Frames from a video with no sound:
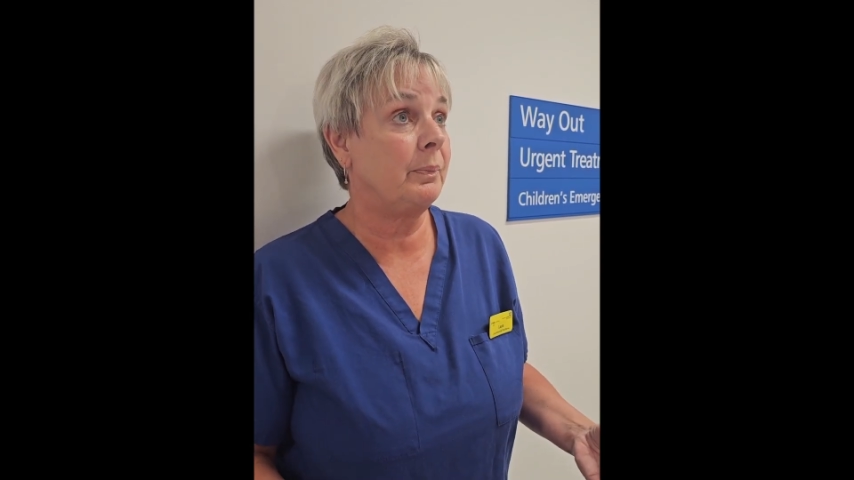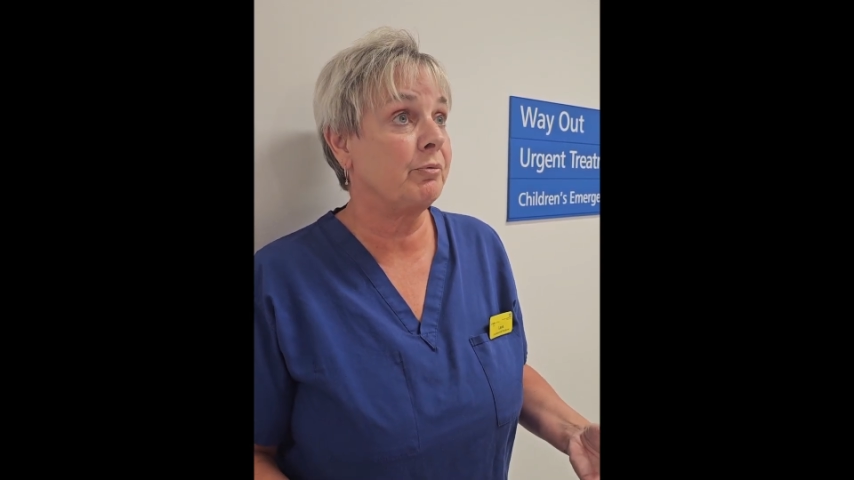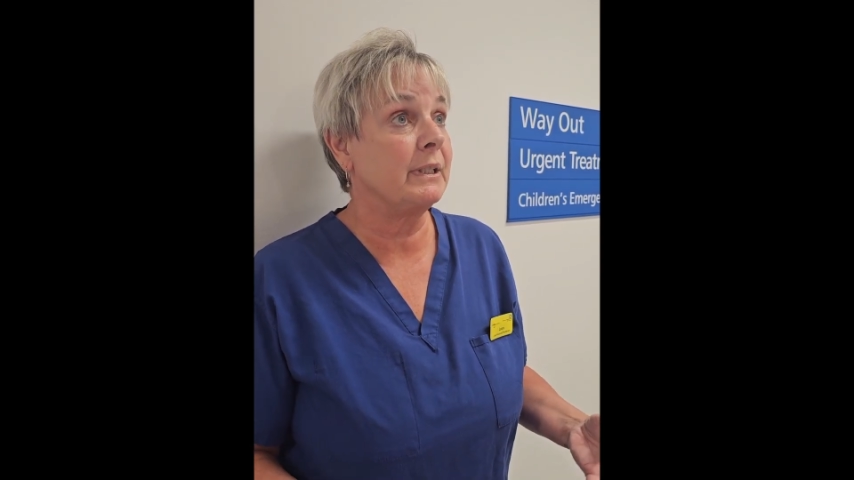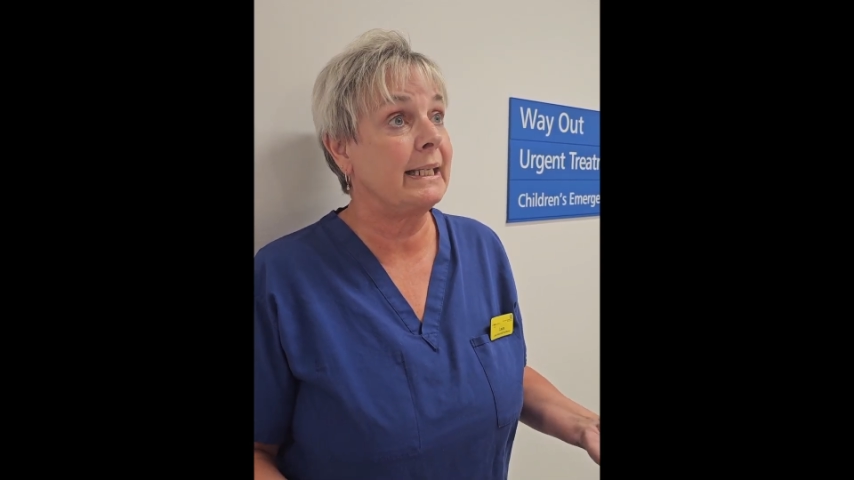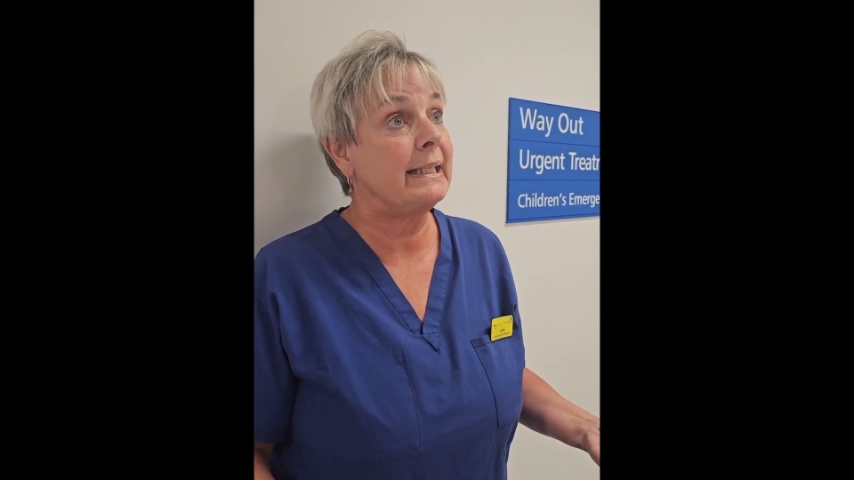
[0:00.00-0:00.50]

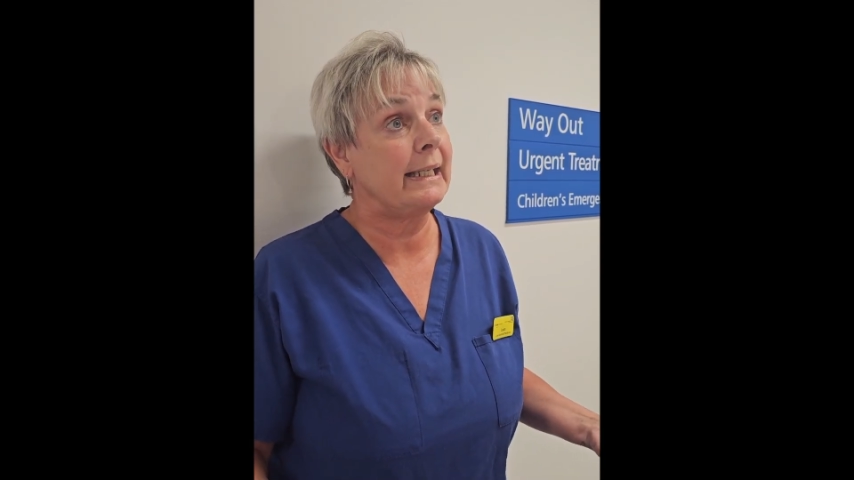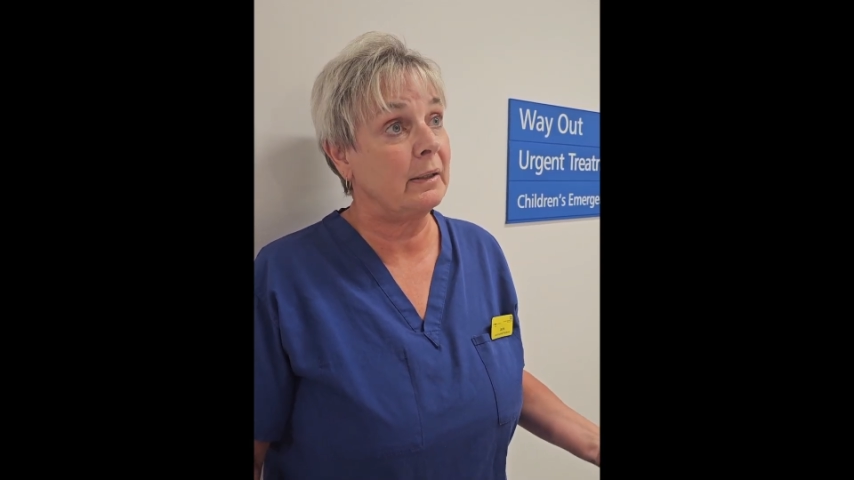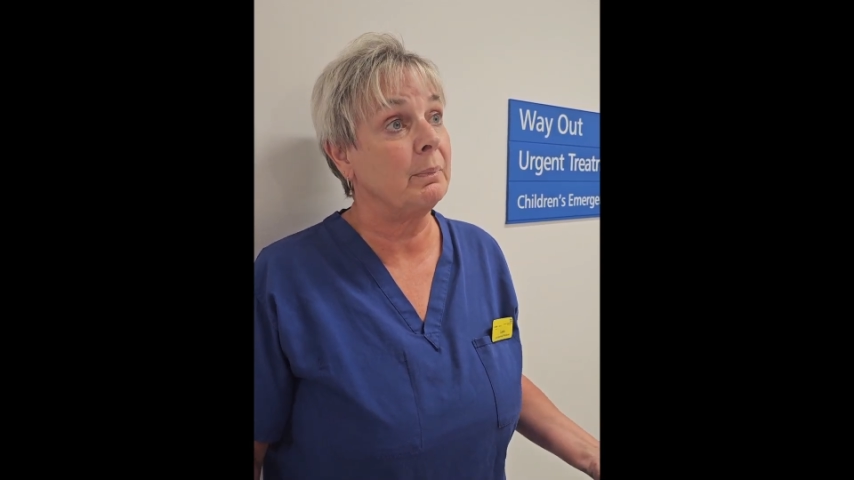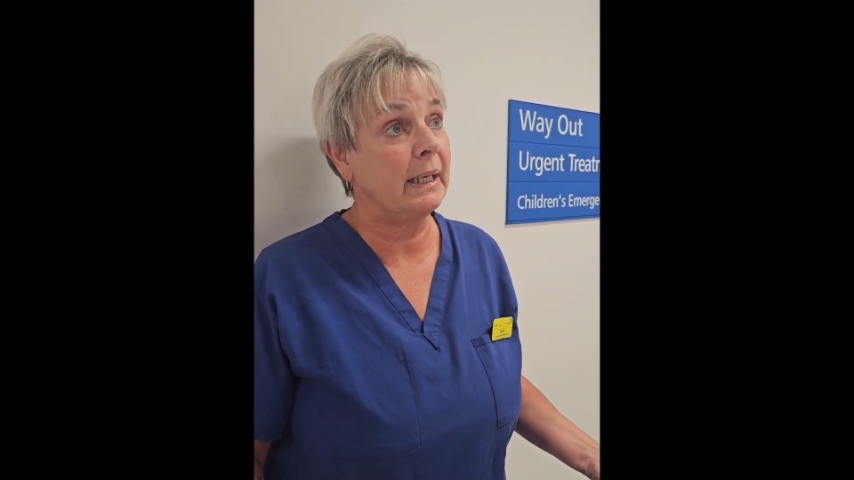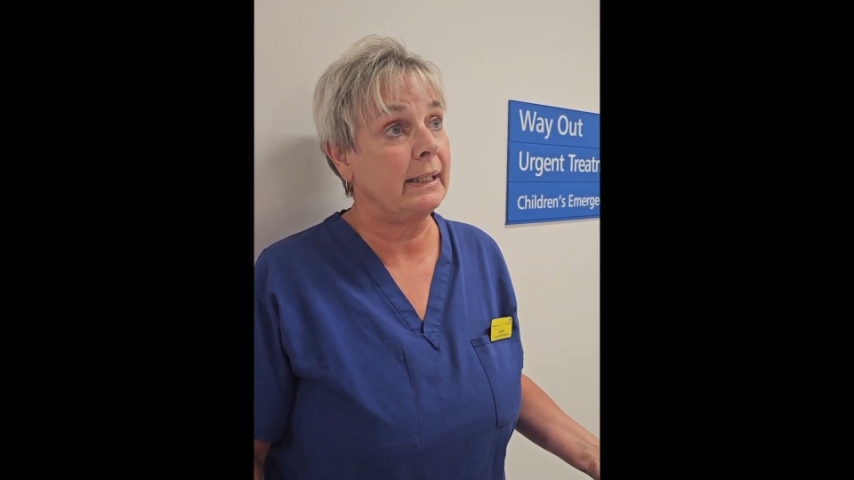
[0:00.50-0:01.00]
presenting
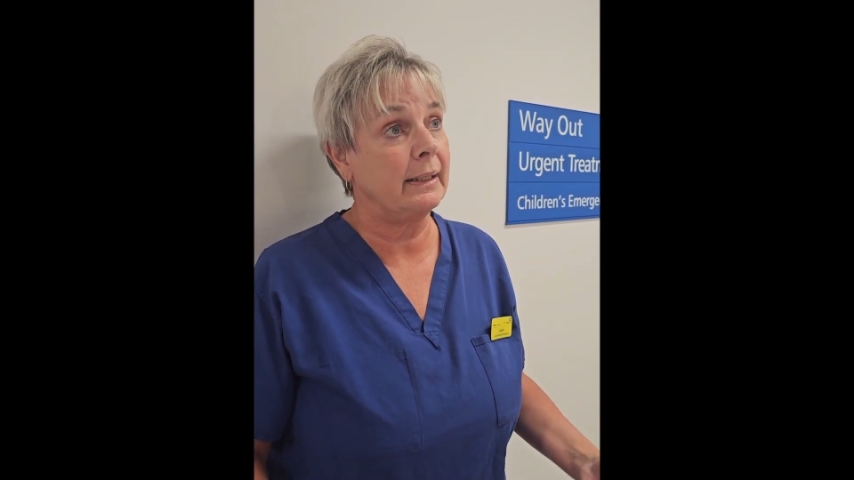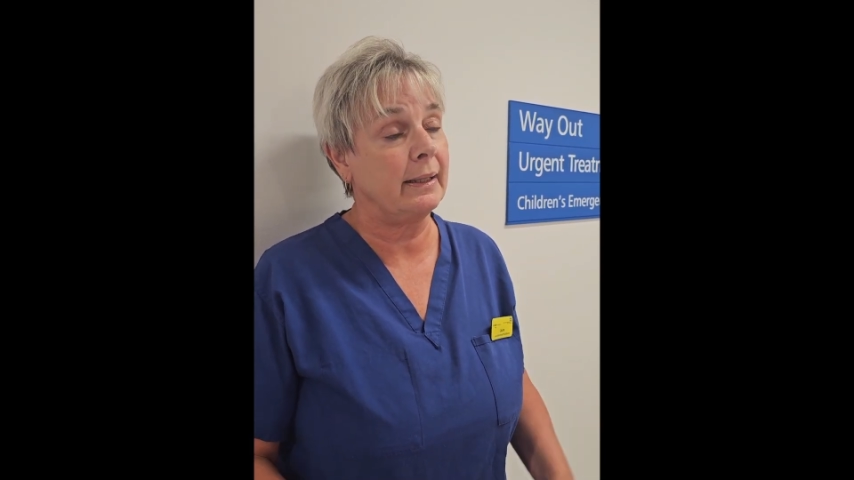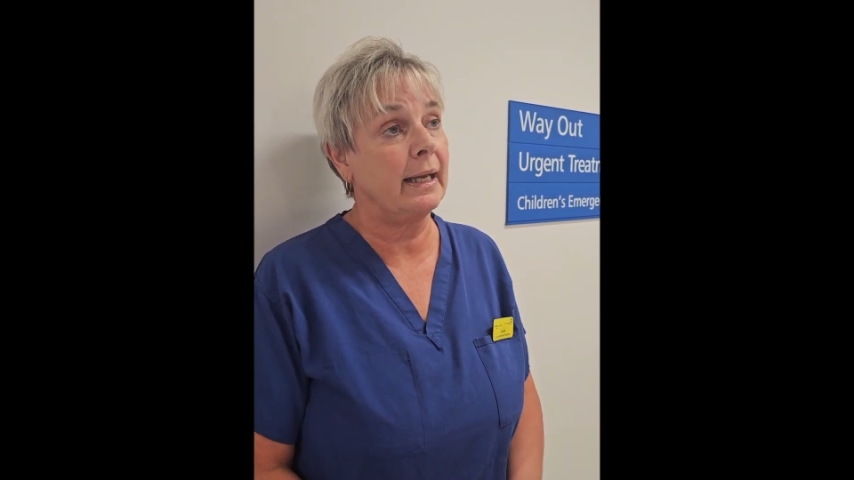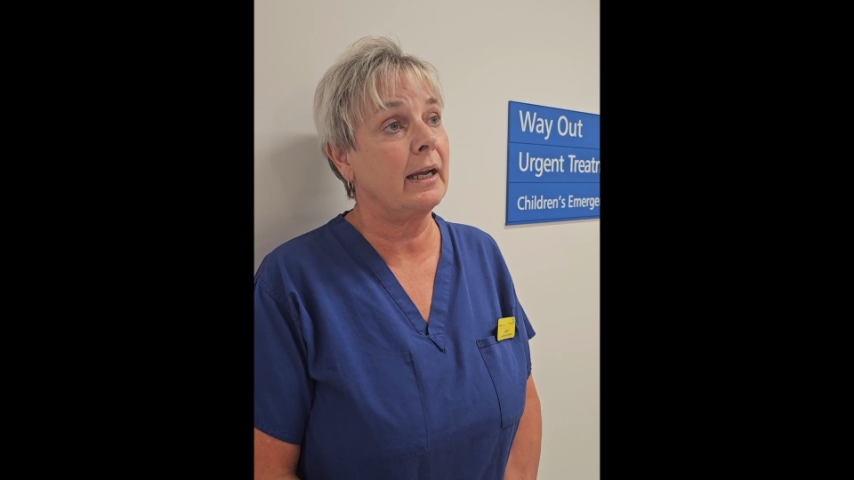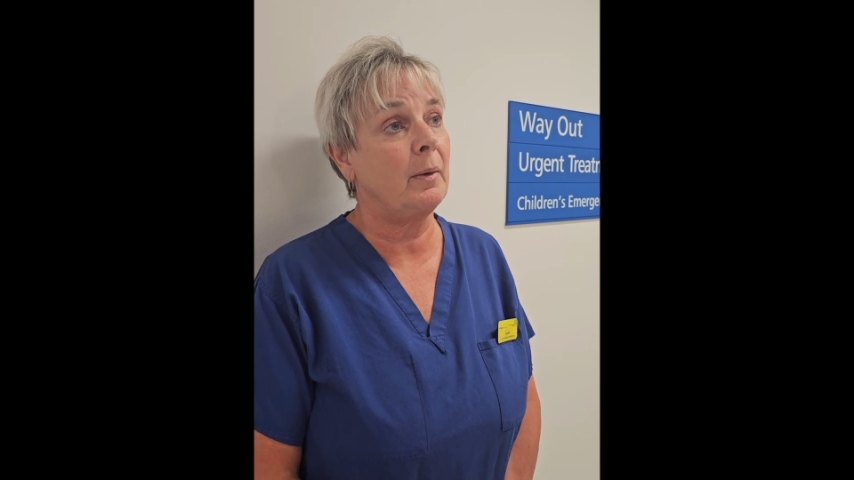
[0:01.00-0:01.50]
complaint
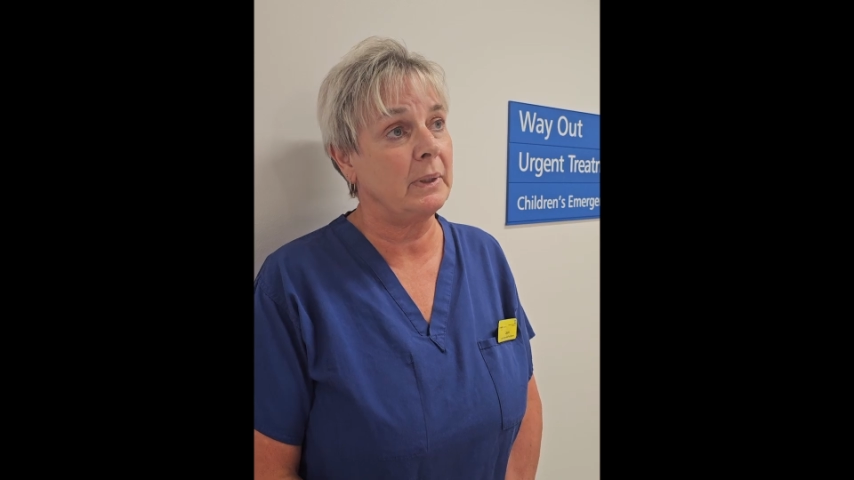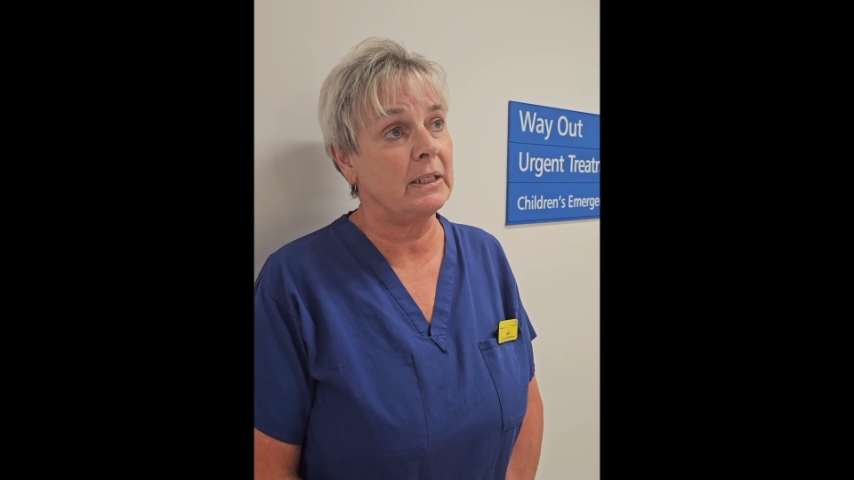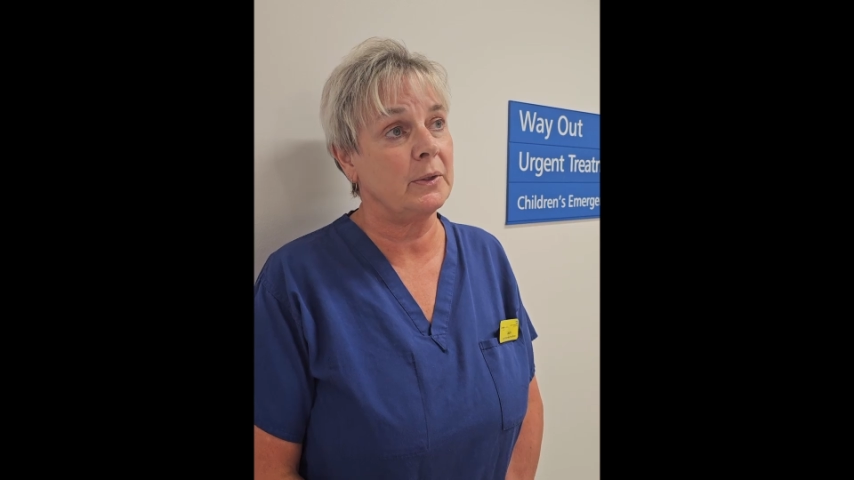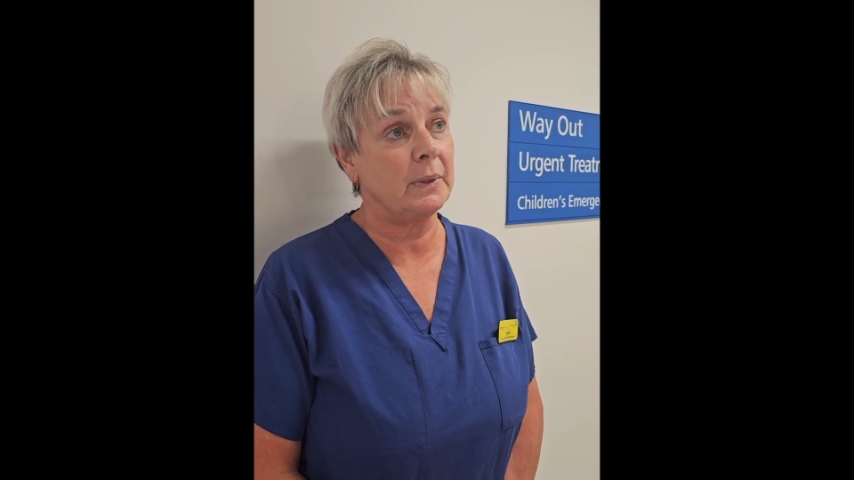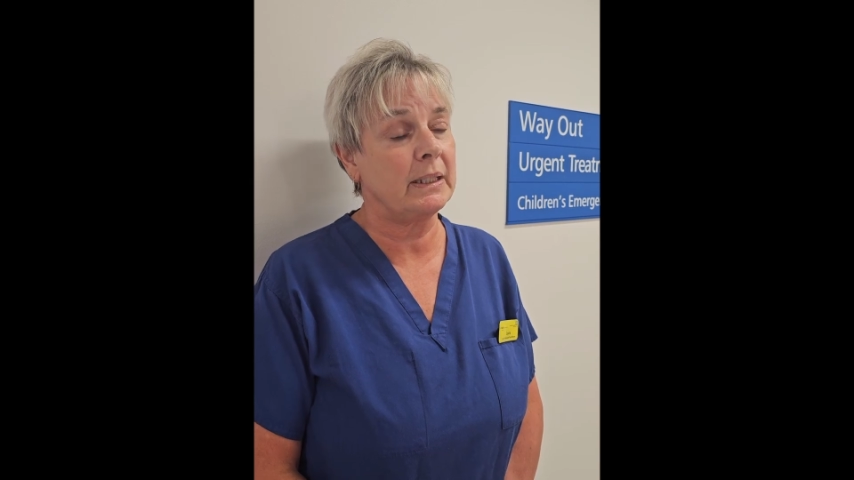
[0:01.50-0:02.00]
that they're coming
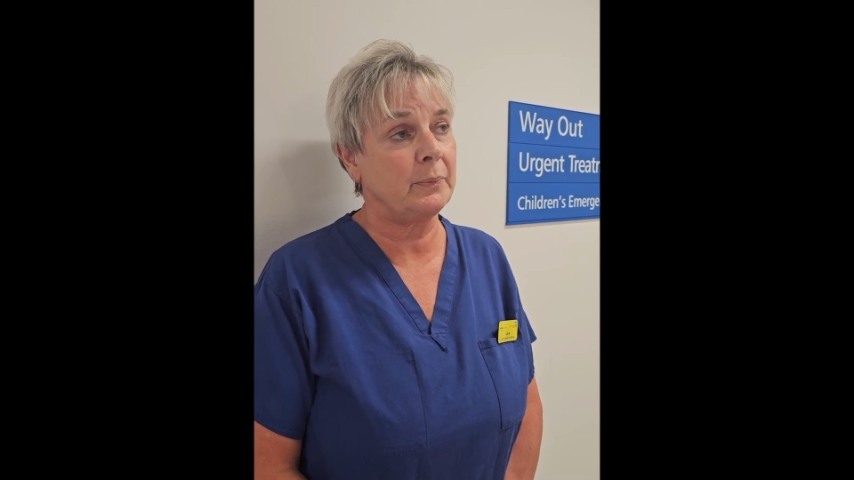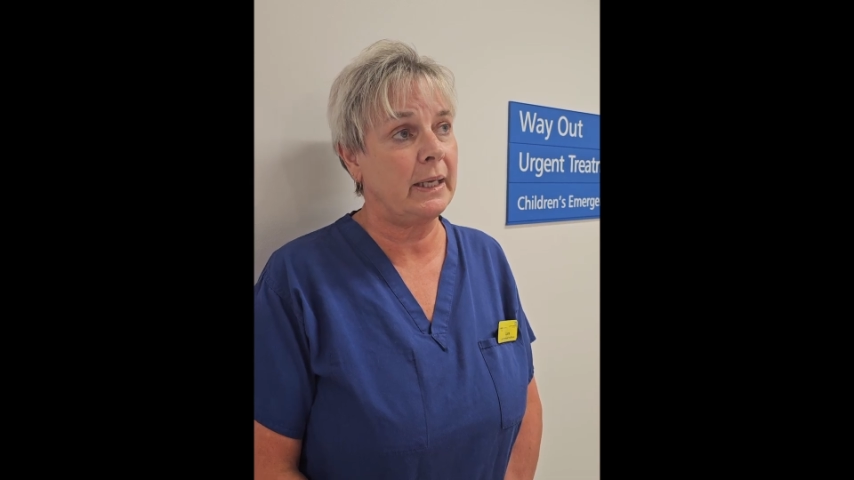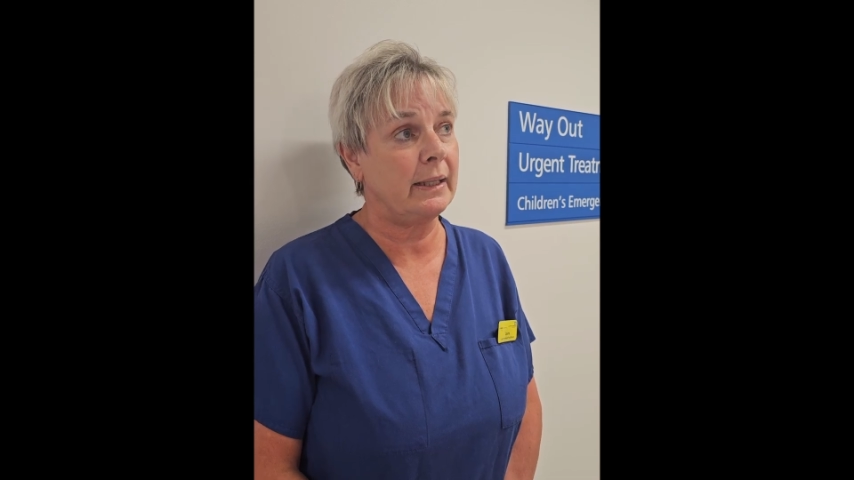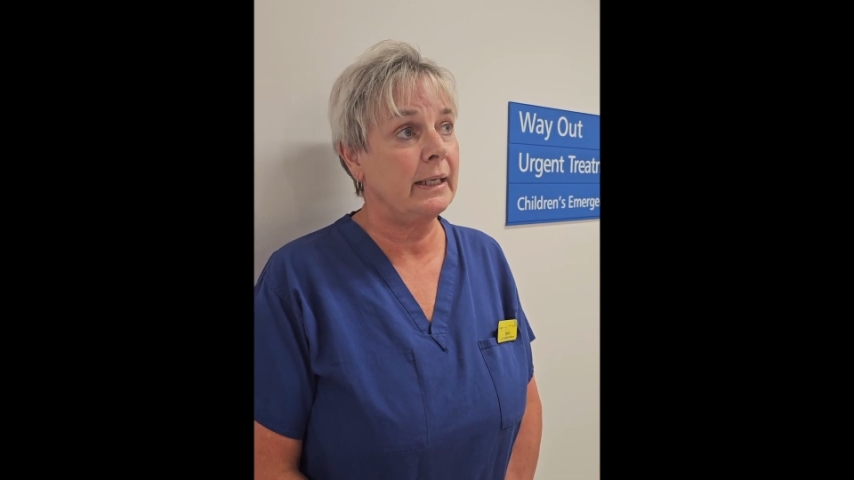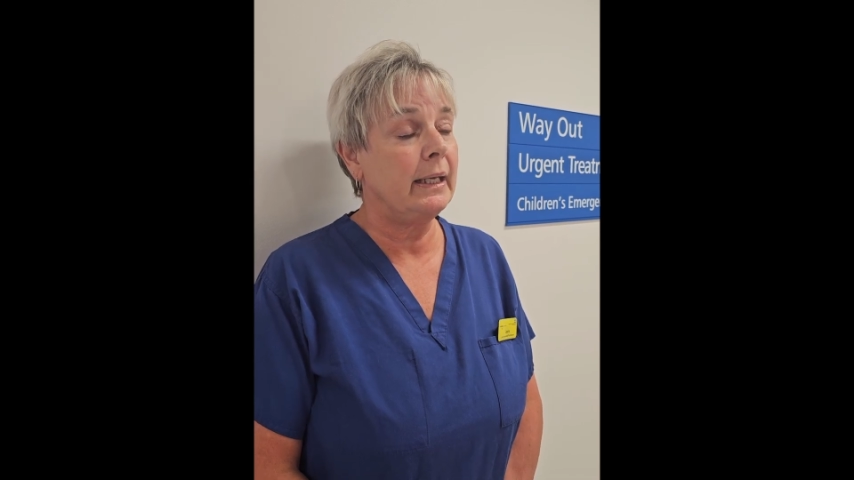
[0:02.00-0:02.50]
to us
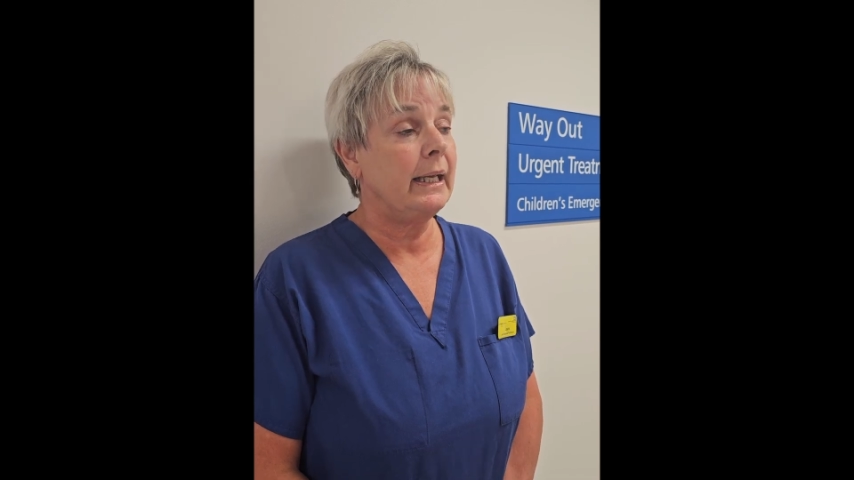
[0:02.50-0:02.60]
with.